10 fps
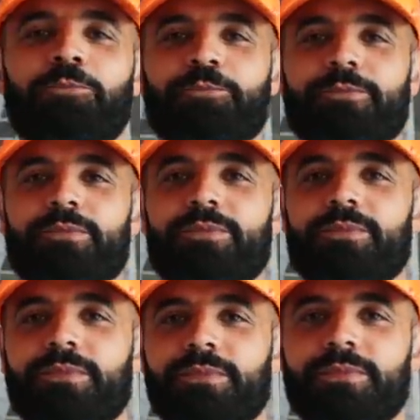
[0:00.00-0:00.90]

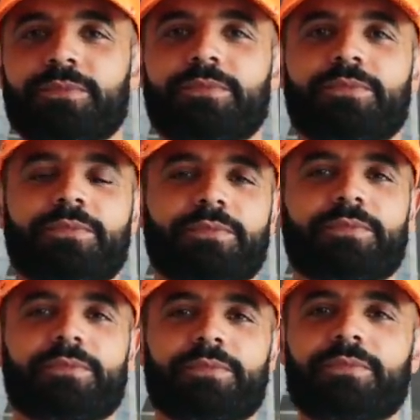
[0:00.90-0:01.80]

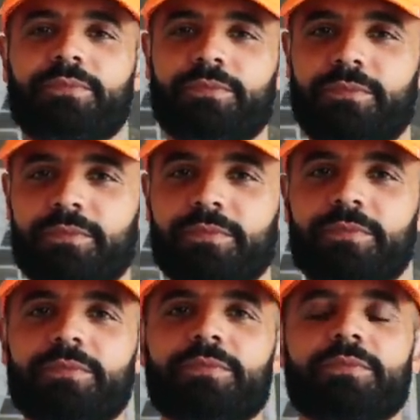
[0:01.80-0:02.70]

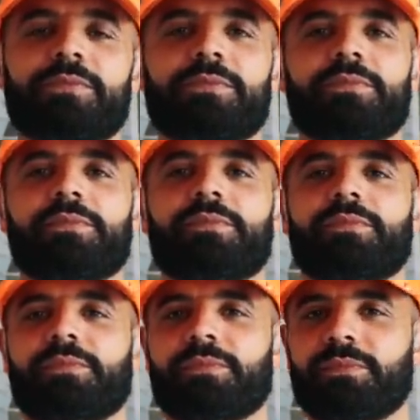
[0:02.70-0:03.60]

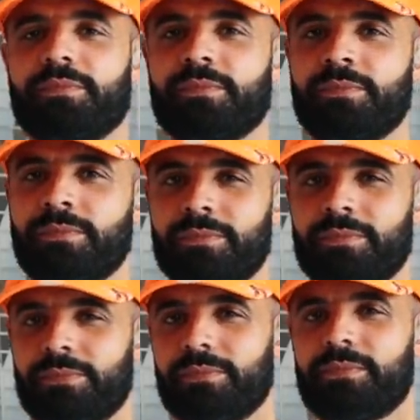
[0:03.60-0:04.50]

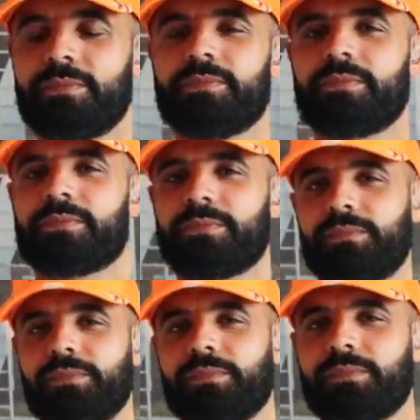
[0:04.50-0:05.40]

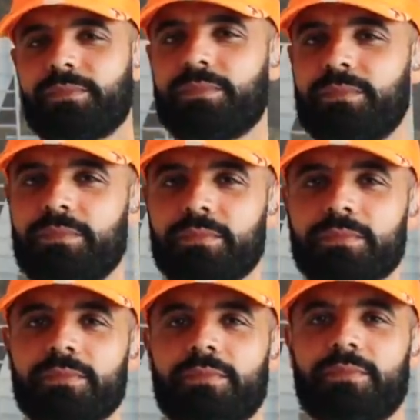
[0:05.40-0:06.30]

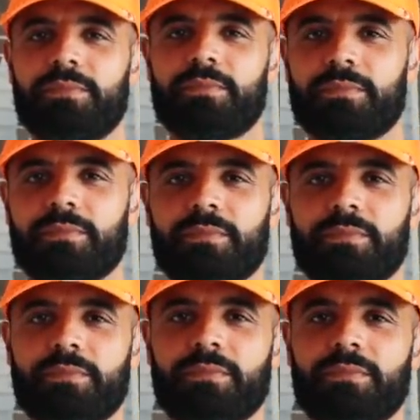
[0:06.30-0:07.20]

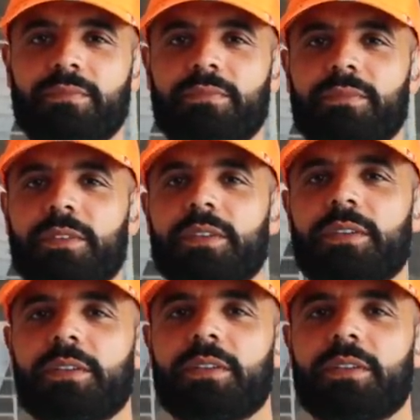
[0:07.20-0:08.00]
(not speaking)